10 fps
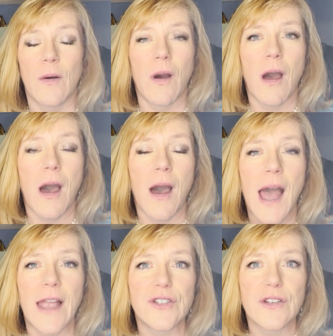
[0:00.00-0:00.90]

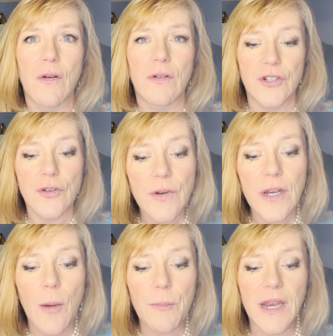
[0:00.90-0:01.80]
I used to own a
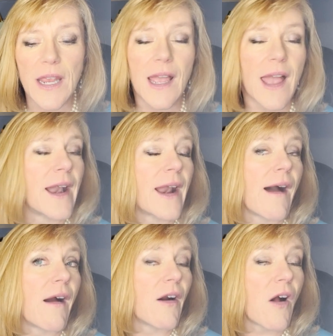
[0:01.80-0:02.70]
tutoring company, and
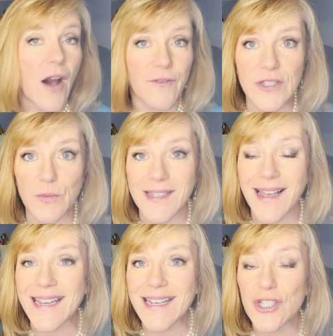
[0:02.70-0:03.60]
our office was
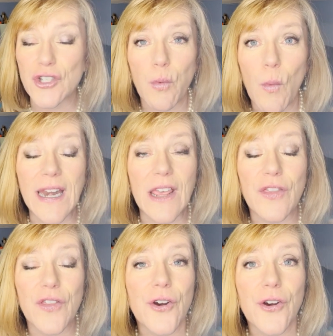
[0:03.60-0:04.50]
on East
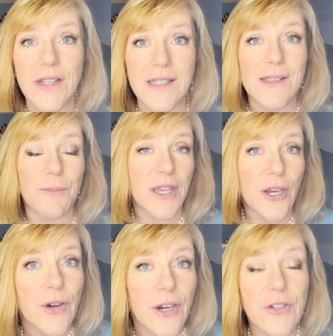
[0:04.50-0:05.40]
23rd and
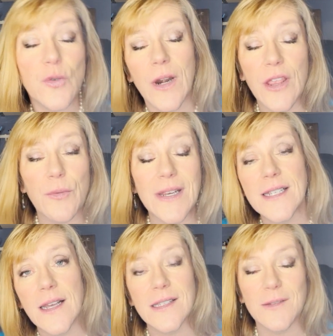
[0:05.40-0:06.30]
Superior,
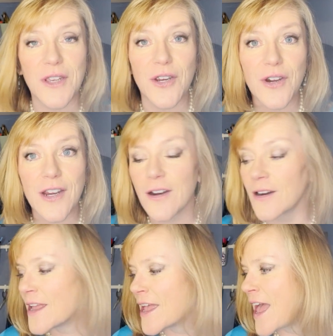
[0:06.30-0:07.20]
2310
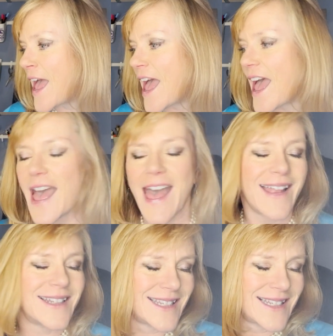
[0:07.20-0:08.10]
Superior.
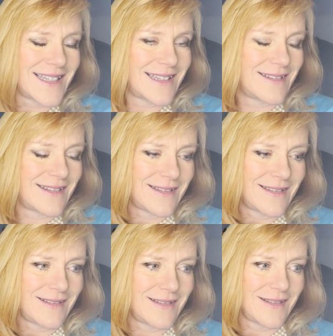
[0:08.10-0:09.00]
And
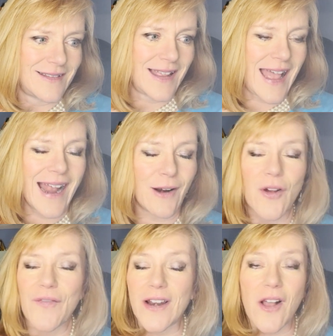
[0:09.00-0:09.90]
I don't know
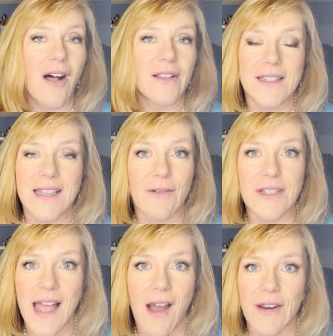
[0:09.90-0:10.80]
if I'd call it
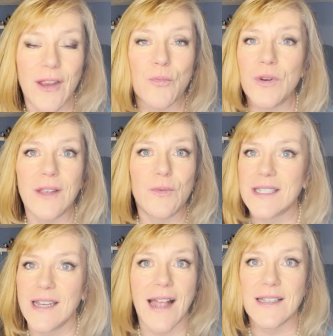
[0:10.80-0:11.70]
downtown. It really
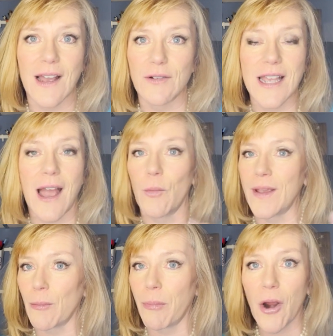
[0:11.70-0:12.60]
was not downtown. We
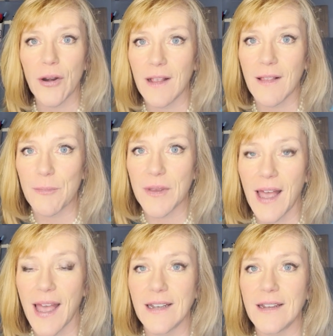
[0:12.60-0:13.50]
had a parking lot
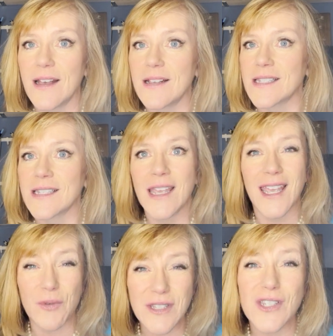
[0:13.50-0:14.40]
behind us.
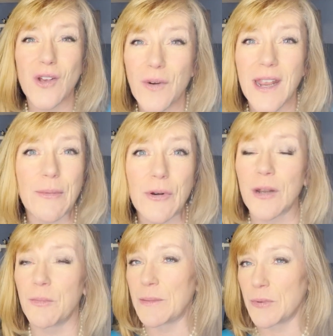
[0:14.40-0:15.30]
It was its own
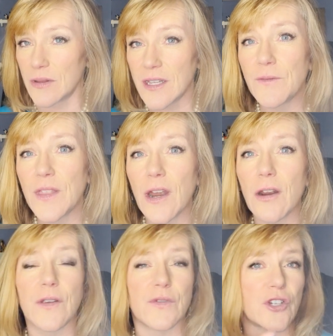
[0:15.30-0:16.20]
neighborhood. People lived
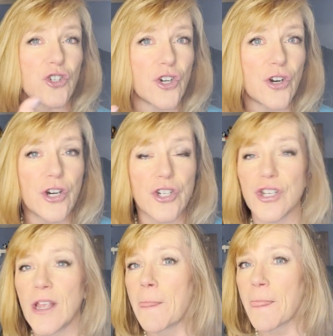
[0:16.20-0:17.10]
there. There was a
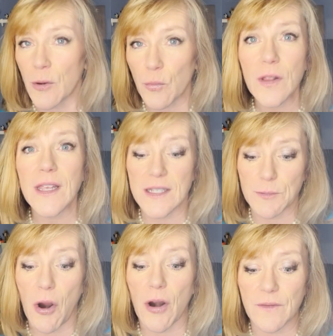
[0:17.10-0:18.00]
church. It really is
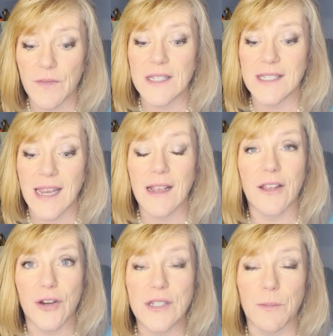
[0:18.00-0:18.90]
part of the St.
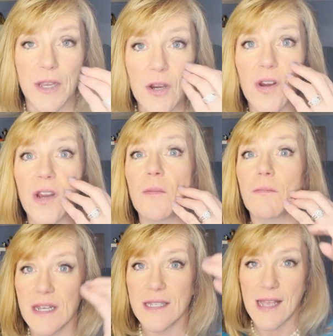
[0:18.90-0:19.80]
Clair Superior
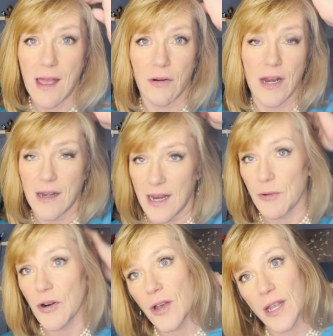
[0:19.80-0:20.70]
Midtown
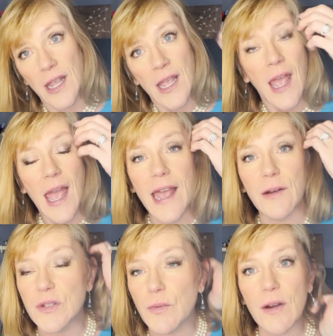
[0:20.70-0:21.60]
neighborhood. And it
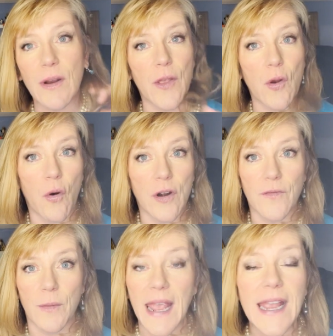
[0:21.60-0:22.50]
was right around the corner
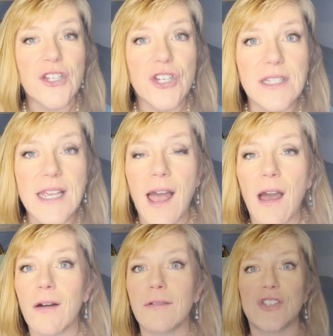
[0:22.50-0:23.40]
from Asian Town.